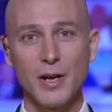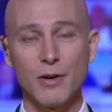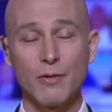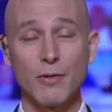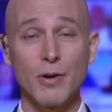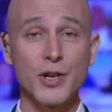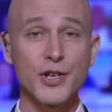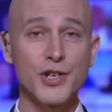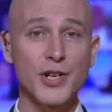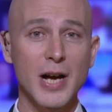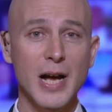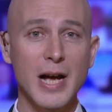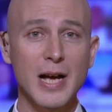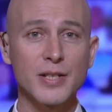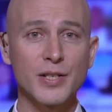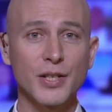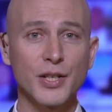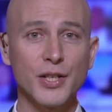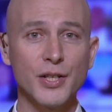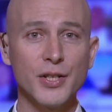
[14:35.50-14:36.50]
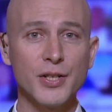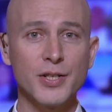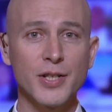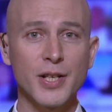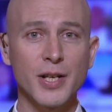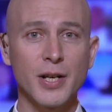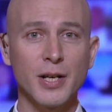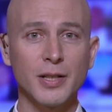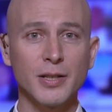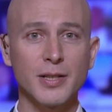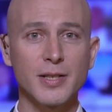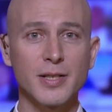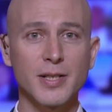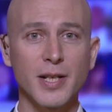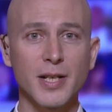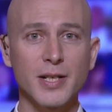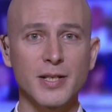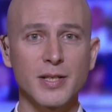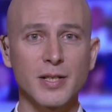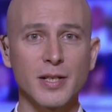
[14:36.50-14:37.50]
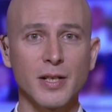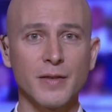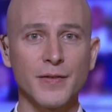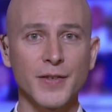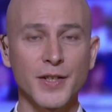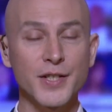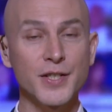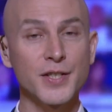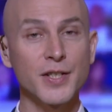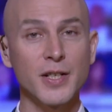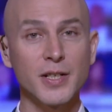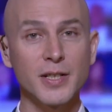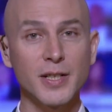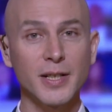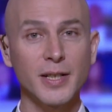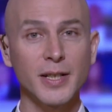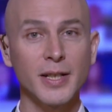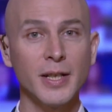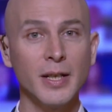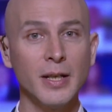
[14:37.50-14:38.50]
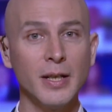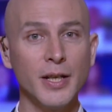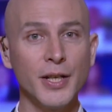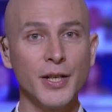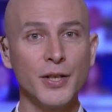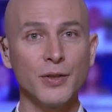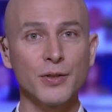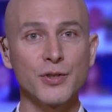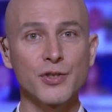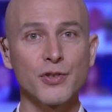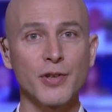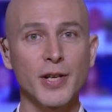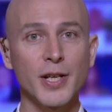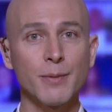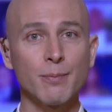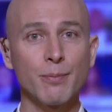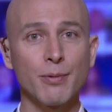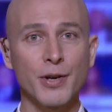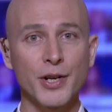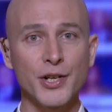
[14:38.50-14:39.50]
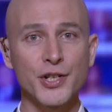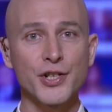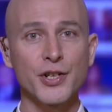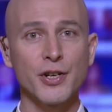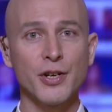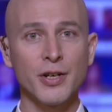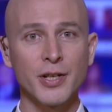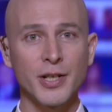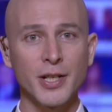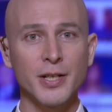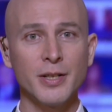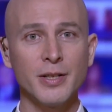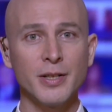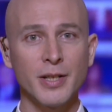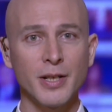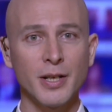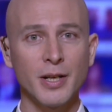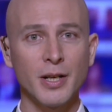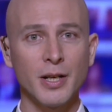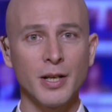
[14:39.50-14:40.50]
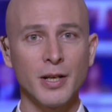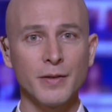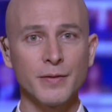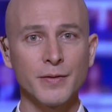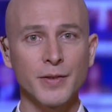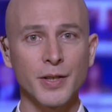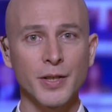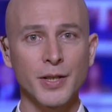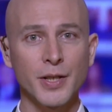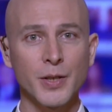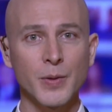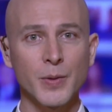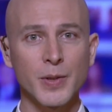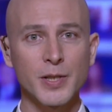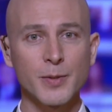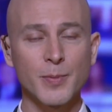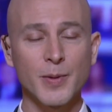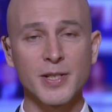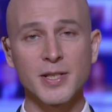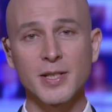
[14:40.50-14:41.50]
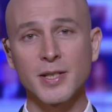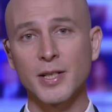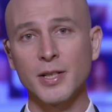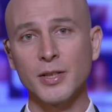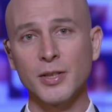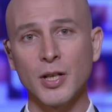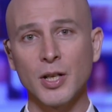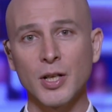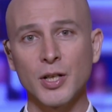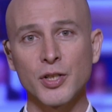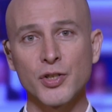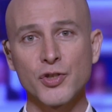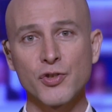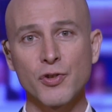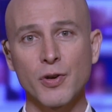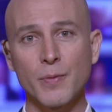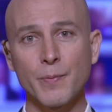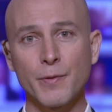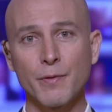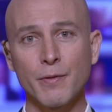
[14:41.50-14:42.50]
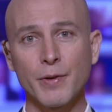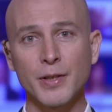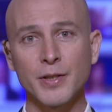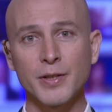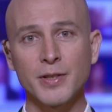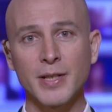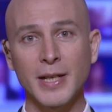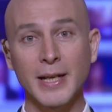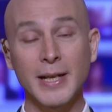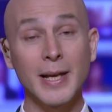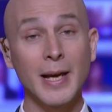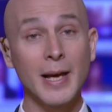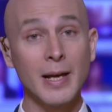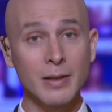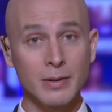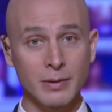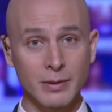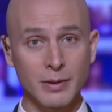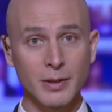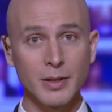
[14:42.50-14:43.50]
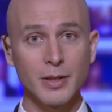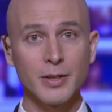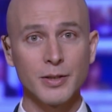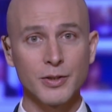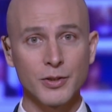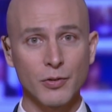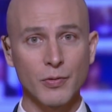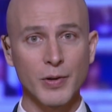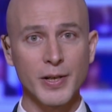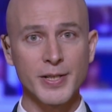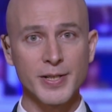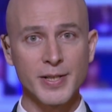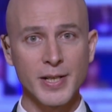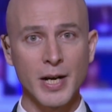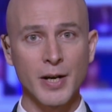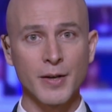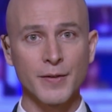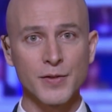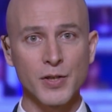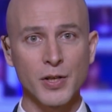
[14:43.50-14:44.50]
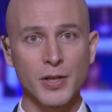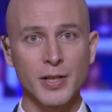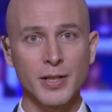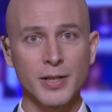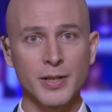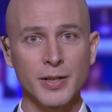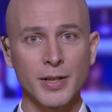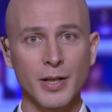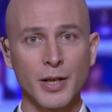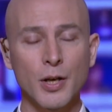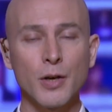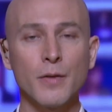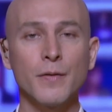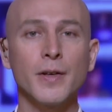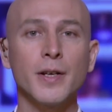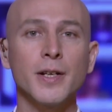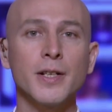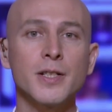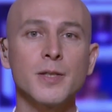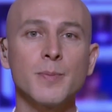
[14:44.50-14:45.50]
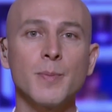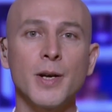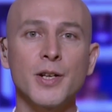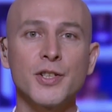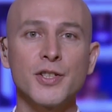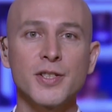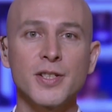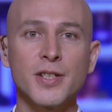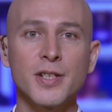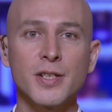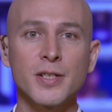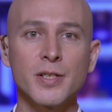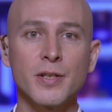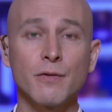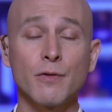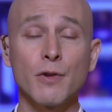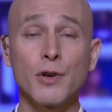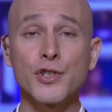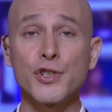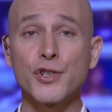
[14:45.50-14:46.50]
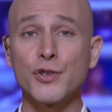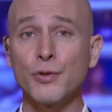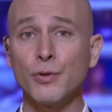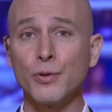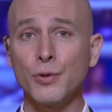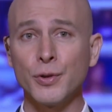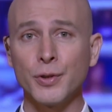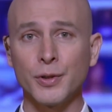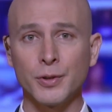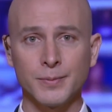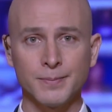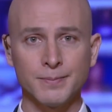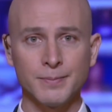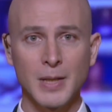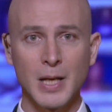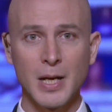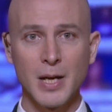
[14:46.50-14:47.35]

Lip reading: Russia has accused the United States of exerting illegal trade pressure on India after U.S. President Donald Trump threatened again to raise tariffs on India over its purchases of Russian oil.